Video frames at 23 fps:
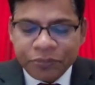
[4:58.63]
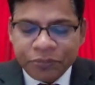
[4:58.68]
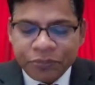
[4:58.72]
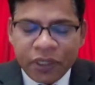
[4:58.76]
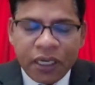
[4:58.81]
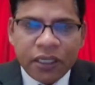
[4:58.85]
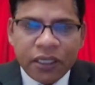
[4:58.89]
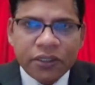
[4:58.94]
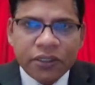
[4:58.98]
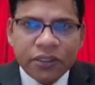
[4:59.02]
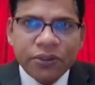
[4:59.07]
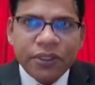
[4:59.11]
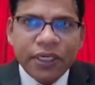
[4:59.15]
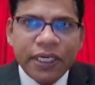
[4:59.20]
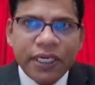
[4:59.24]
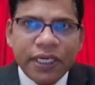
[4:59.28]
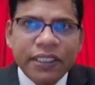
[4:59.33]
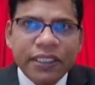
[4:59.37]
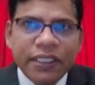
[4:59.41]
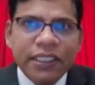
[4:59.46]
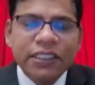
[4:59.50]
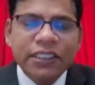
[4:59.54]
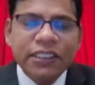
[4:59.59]
So
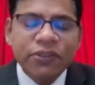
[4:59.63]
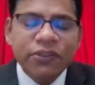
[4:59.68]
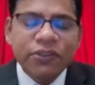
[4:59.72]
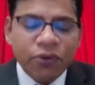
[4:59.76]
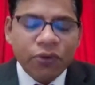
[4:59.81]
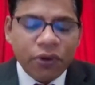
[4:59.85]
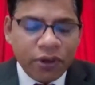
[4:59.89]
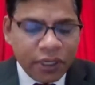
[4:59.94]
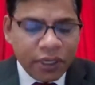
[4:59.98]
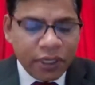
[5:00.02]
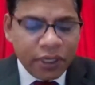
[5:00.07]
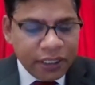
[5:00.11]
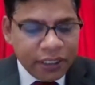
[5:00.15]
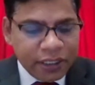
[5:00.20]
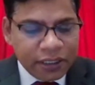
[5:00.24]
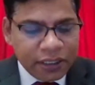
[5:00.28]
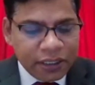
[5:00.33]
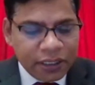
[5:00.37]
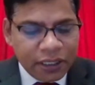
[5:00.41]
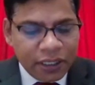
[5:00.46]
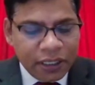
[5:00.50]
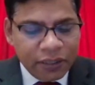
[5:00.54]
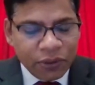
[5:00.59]
entities involved in
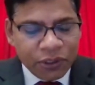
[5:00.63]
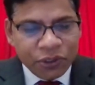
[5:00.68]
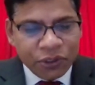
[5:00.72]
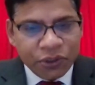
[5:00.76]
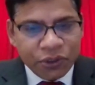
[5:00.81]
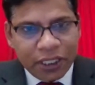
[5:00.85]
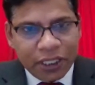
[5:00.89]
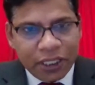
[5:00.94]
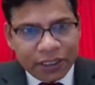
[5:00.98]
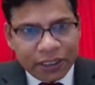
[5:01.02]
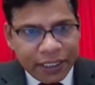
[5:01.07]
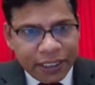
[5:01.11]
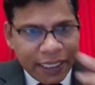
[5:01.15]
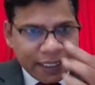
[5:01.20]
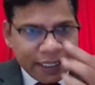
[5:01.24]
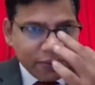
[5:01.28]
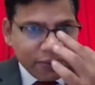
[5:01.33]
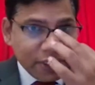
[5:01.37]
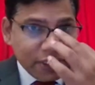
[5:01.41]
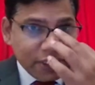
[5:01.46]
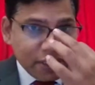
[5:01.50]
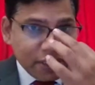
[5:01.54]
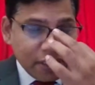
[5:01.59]
virtual asset
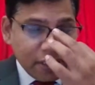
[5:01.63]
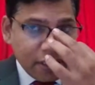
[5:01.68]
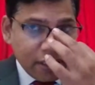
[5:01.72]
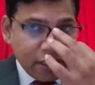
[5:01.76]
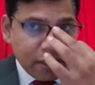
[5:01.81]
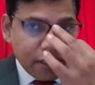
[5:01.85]
activities are,